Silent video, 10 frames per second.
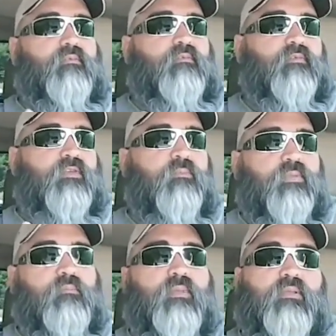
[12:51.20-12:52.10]

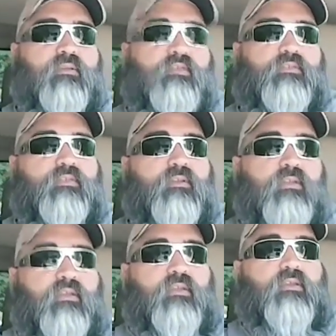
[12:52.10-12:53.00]
something, because
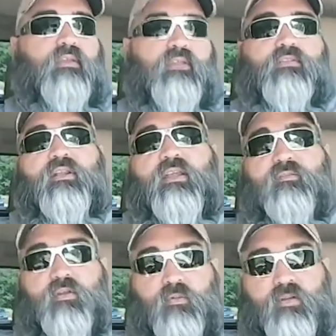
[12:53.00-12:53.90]
he's going to have
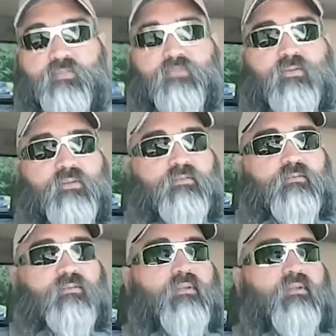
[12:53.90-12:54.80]
to own up to it
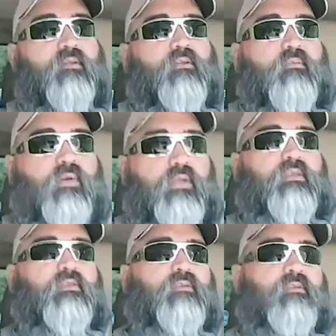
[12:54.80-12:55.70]

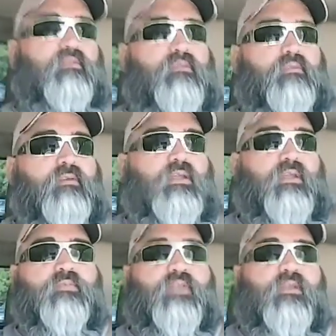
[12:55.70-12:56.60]
when it
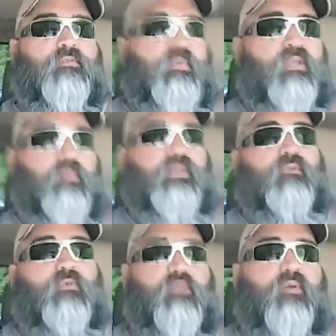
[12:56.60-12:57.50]
comes time for me to make a
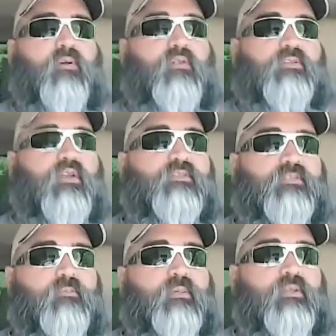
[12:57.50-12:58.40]
phone call and talk to
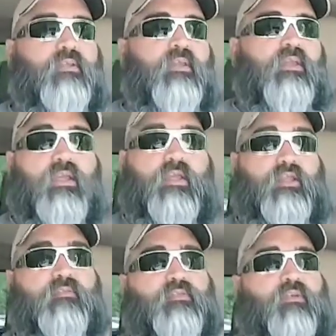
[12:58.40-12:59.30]
somebody. And
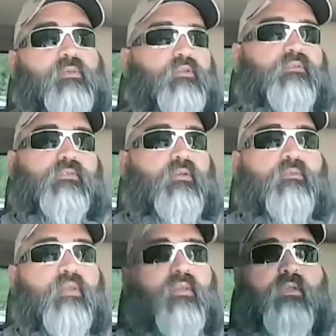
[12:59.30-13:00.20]
he even told me, he goes,
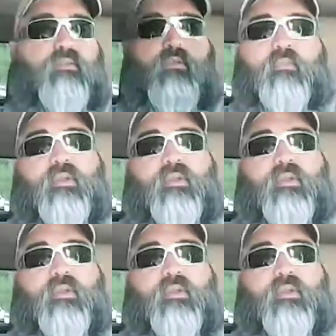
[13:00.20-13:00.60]
no, nobody else